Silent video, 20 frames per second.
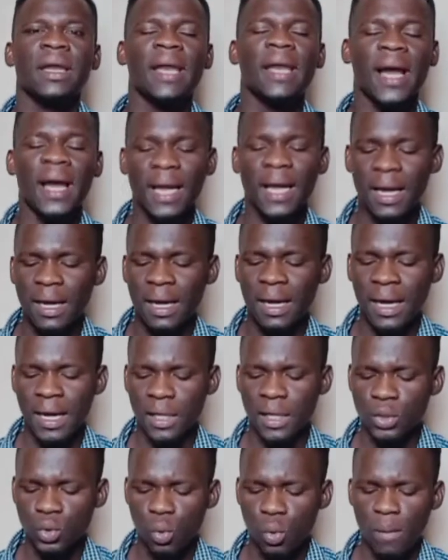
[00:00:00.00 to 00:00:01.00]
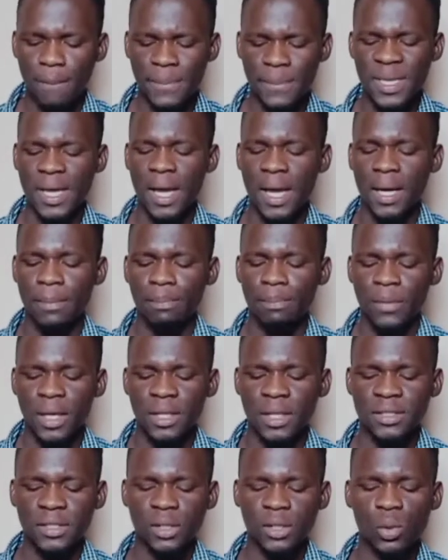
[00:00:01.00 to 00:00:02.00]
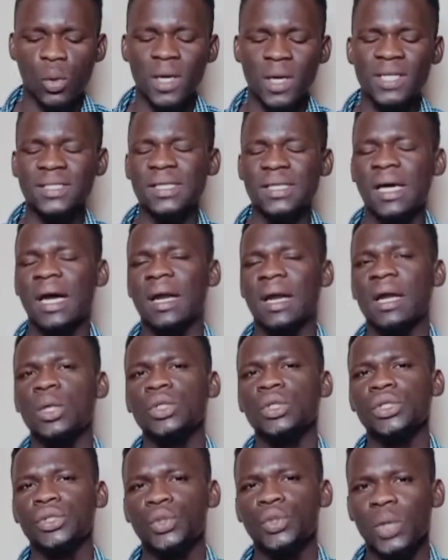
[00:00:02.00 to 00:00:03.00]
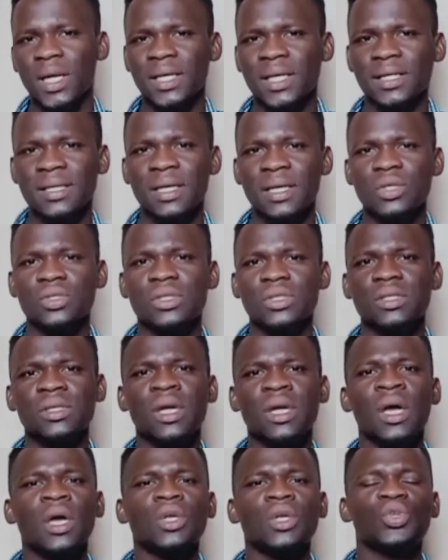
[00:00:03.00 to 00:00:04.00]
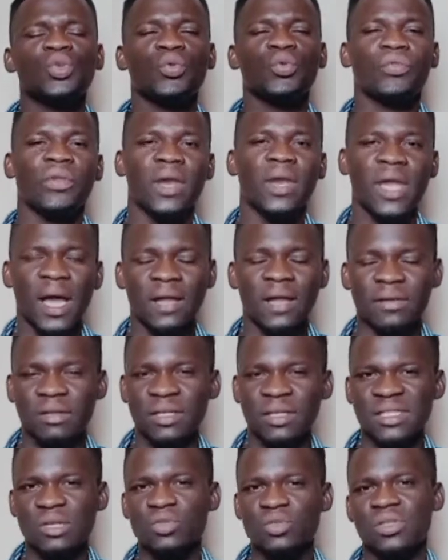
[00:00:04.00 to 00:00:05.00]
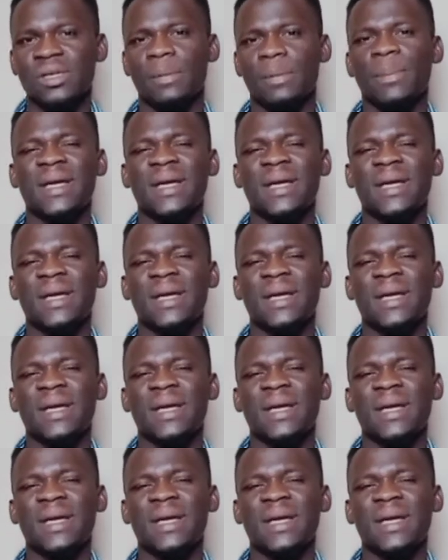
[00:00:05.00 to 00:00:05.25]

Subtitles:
Na akatuambia, it requires around 200,000 to 300,000.